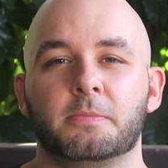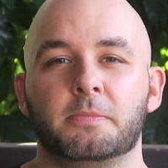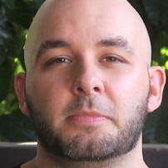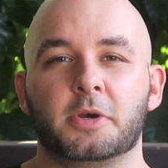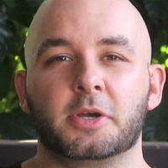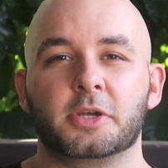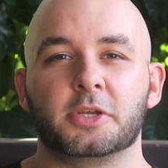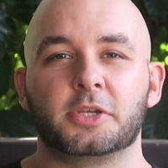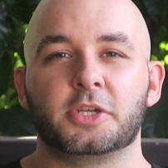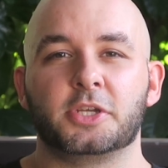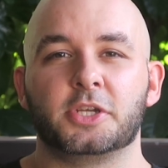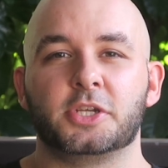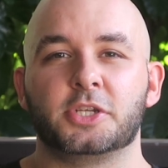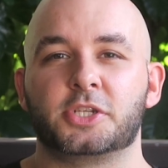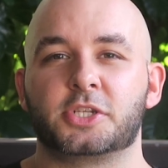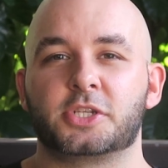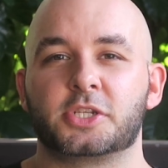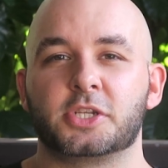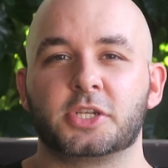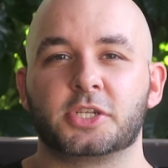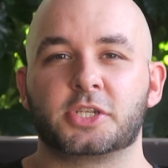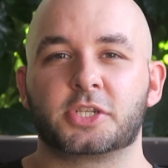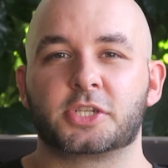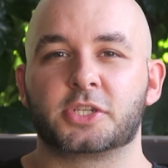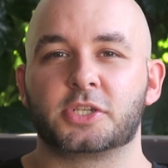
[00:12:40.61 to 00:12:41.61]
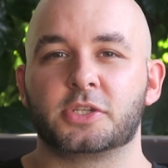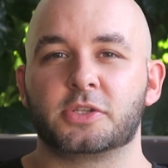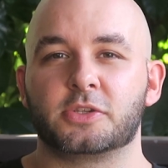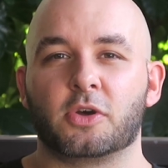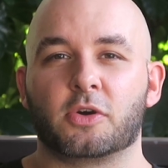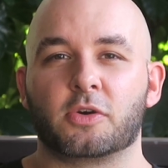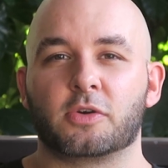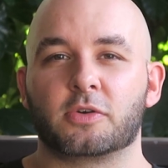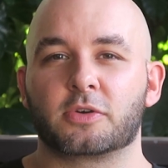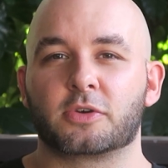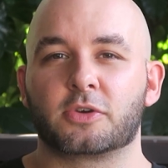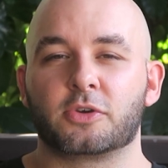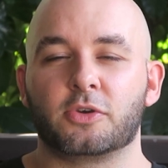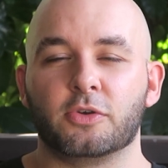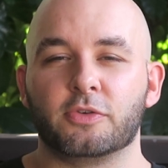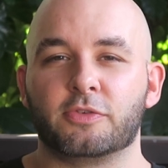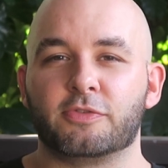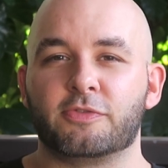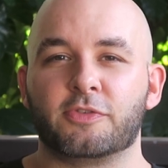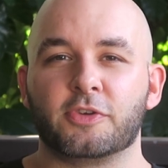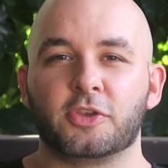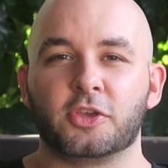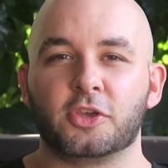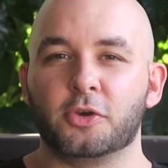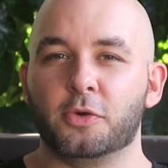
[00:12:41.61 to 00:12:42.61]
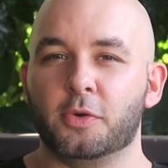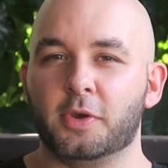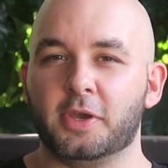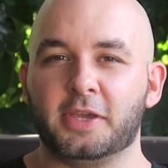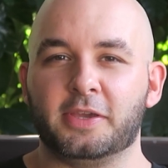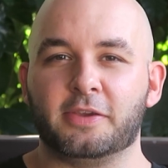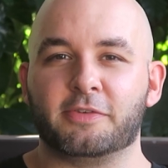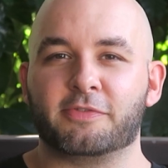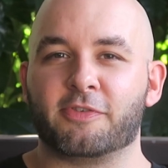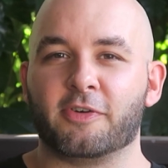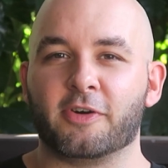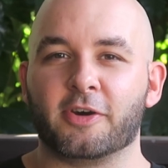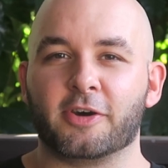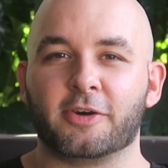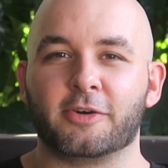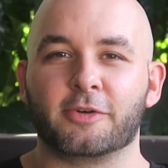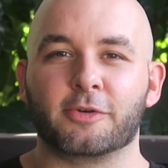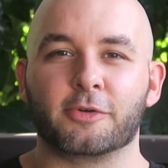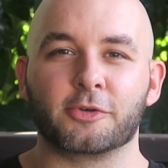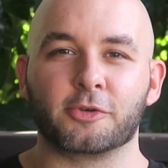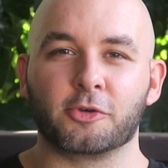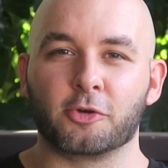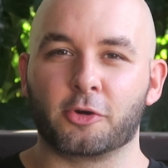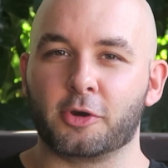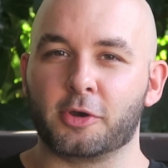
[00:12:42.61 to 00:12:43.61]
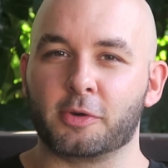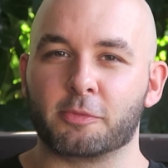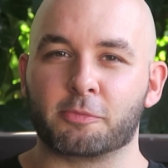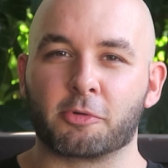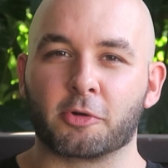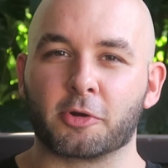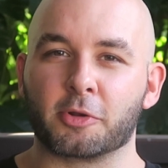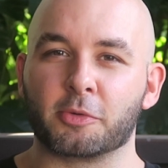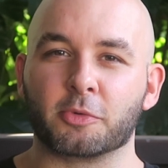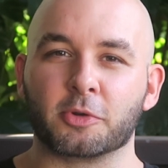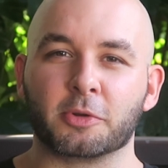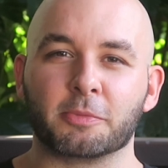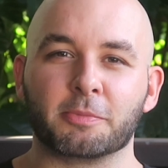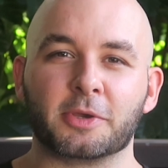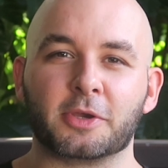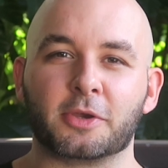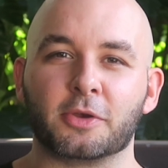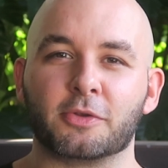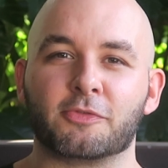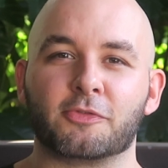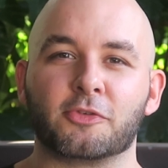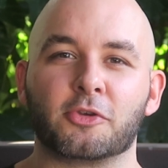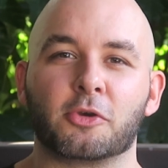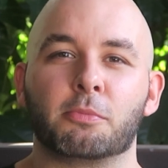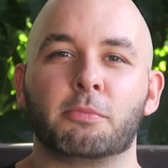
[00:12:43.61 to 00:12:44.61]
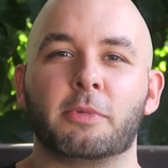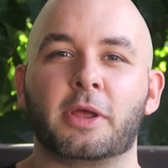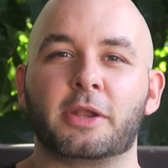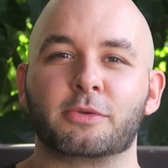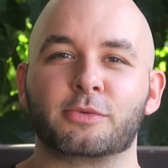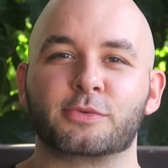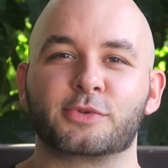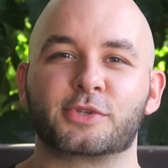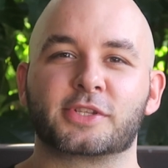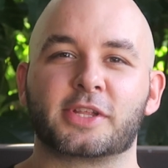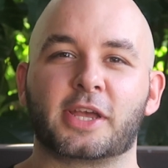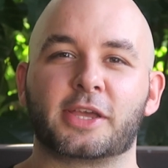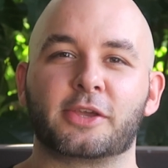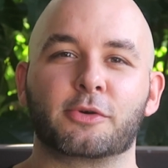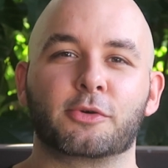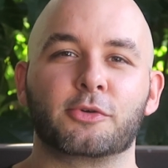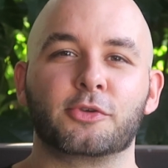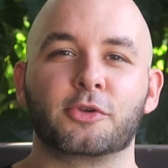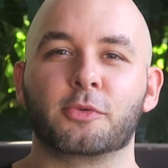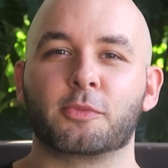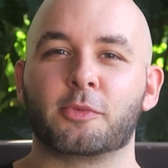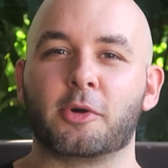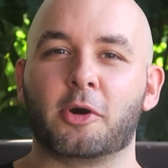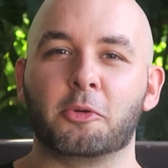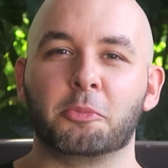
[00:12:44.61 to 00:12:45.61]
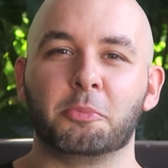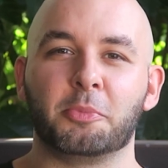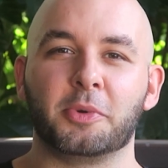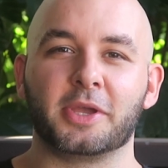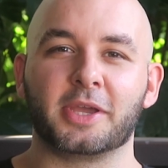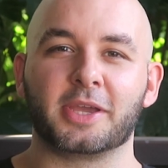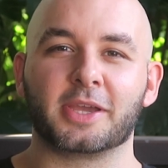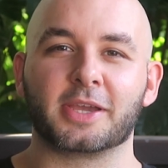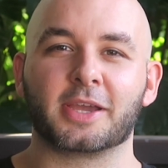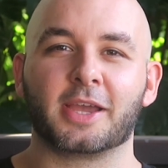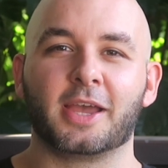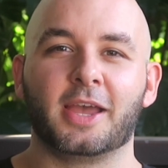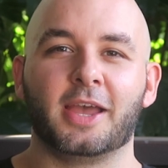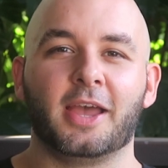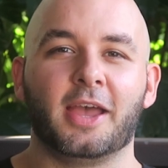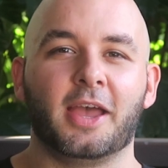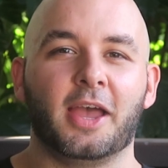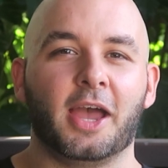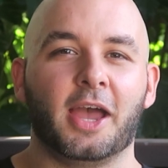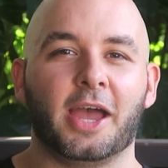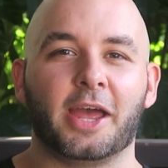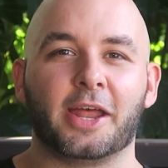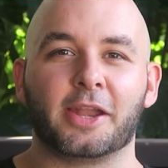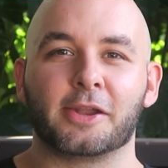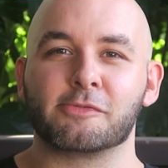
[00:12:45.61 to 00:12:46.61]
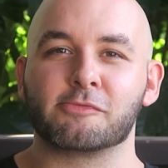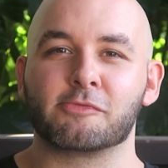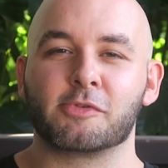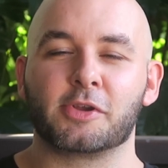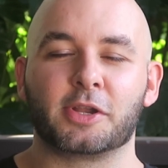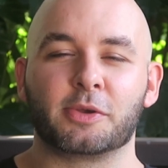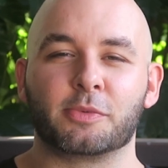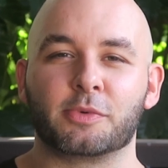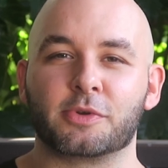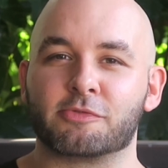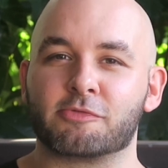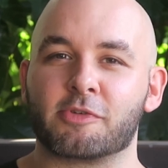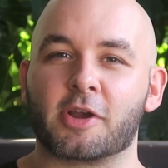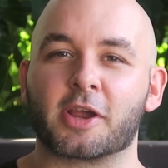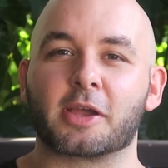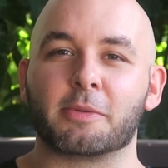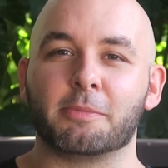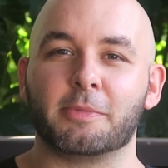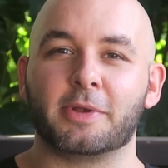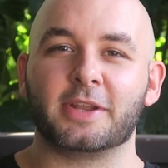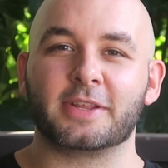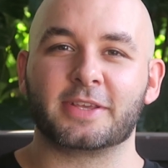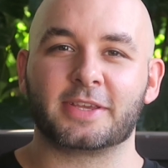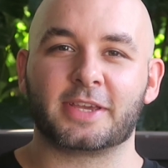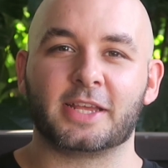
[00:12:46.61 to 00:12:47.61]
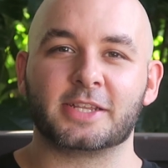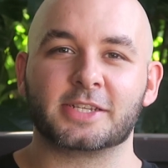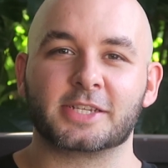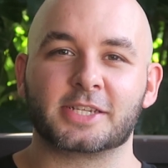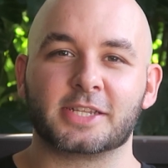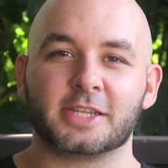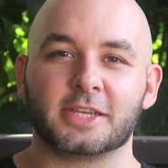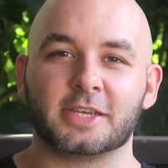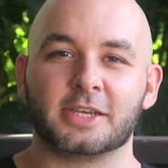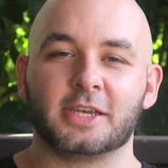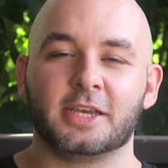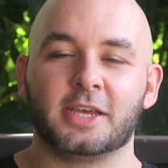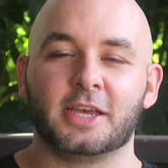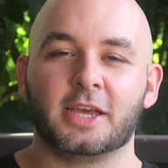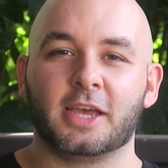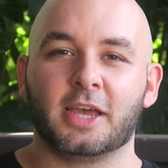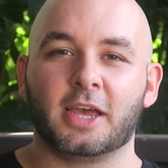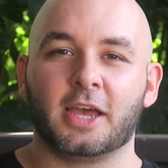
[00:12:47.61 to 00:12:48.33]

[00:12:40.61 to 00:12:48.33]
but it's not good for you either, or it probably wouldn't be good for your mental state or your well-being, and I really would recommend against it.